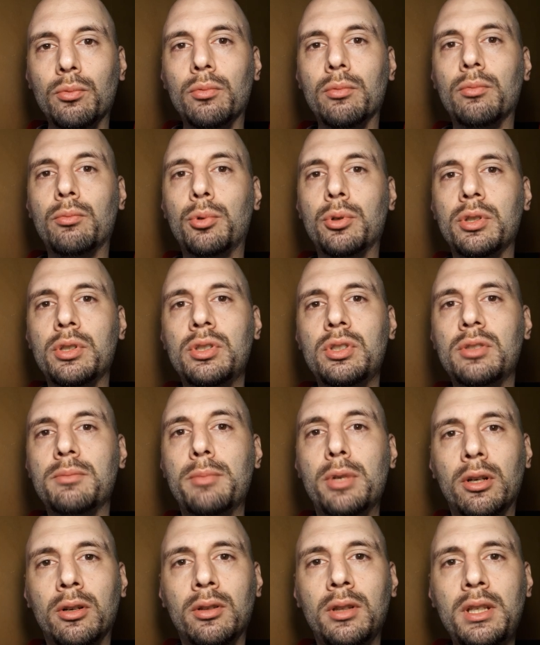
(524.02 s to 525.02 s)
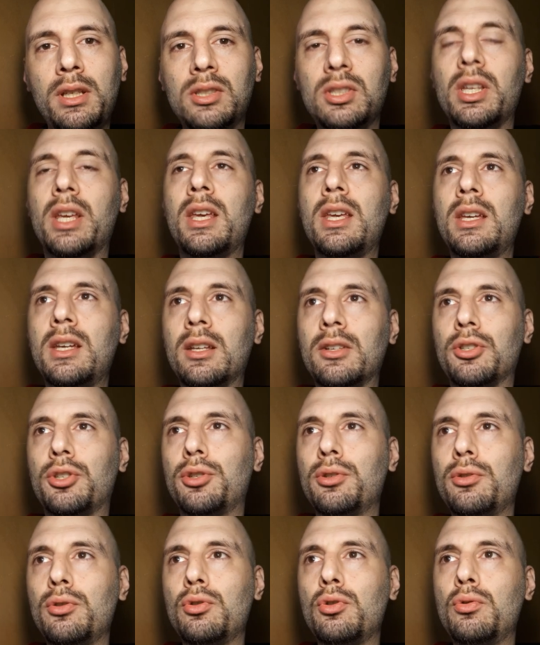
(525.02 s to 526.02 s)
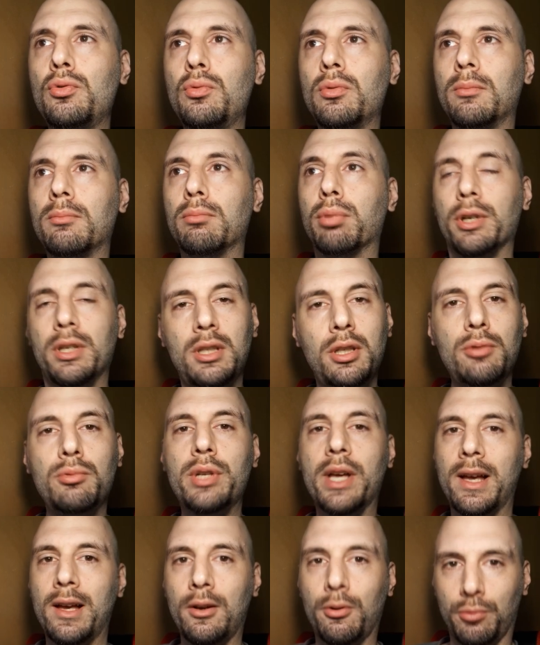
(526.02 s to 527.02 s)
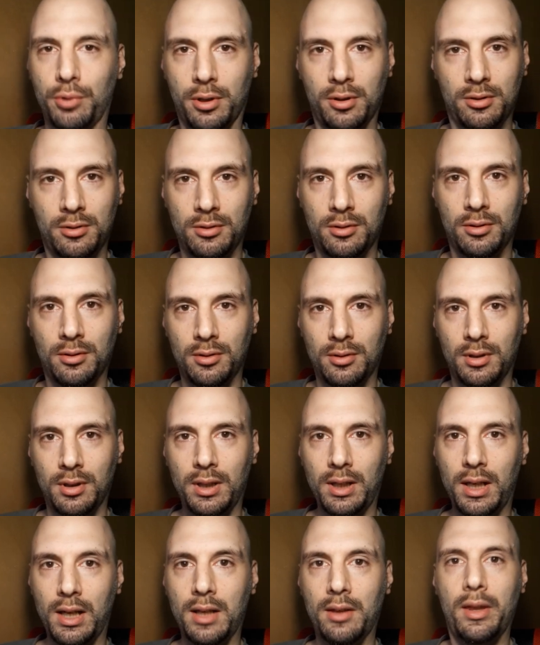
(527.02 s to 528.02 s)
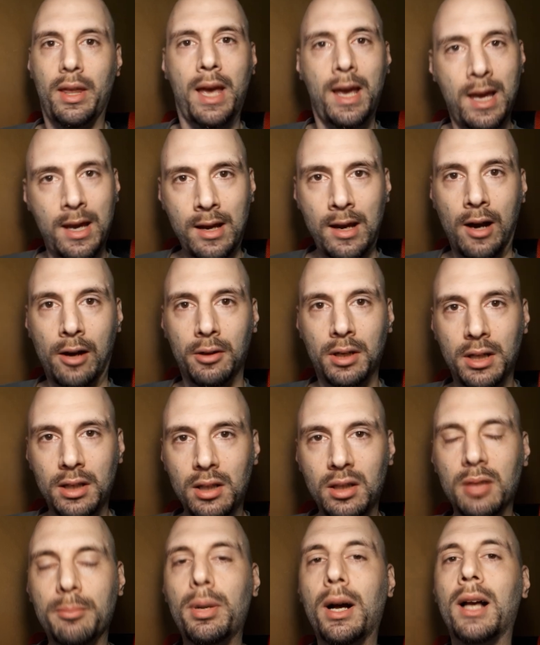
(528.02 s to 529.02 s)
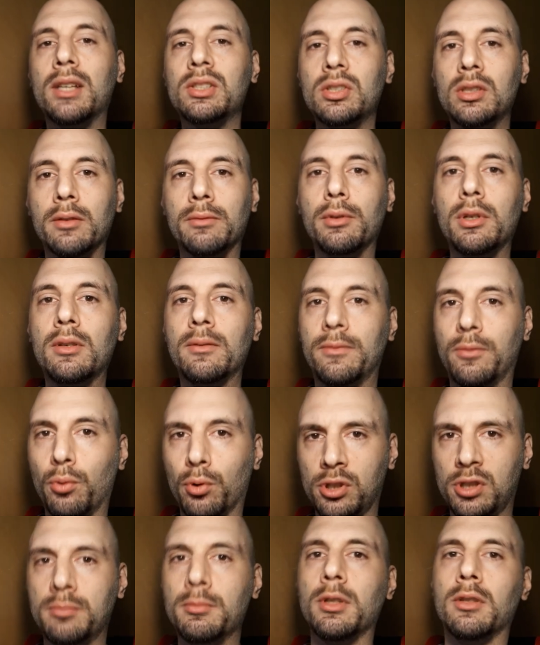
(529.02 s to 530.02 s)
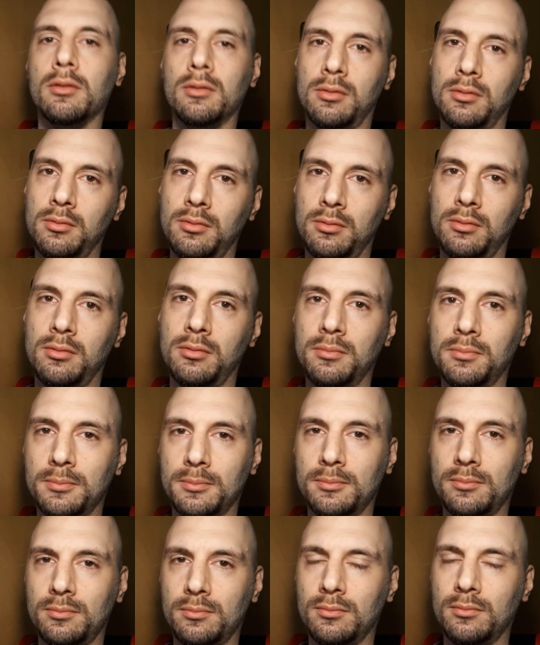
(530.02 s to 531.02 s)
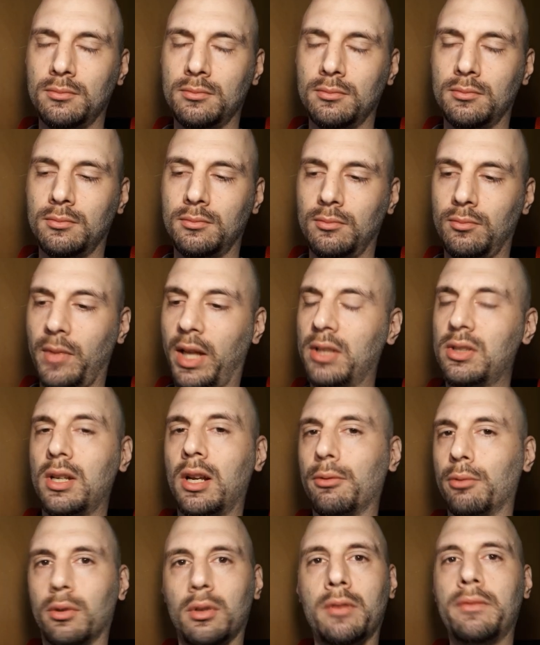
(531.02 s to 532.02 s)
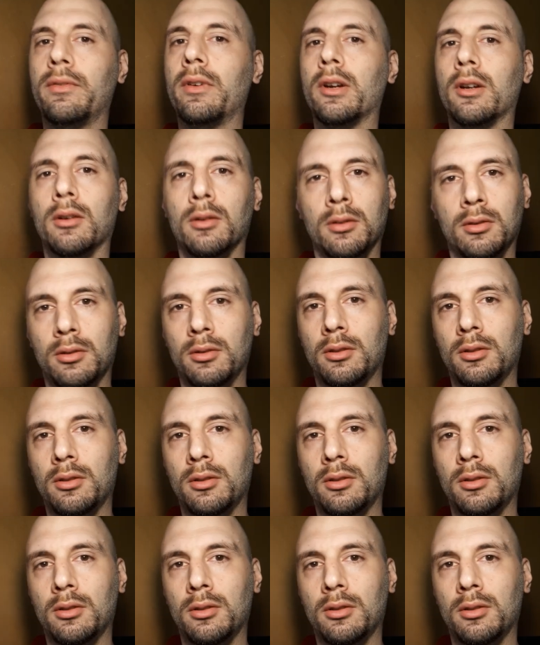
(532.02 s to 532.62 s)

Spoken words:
was merely saying it to bring you down. And they are getting the positive reinforcement. That's not really fair.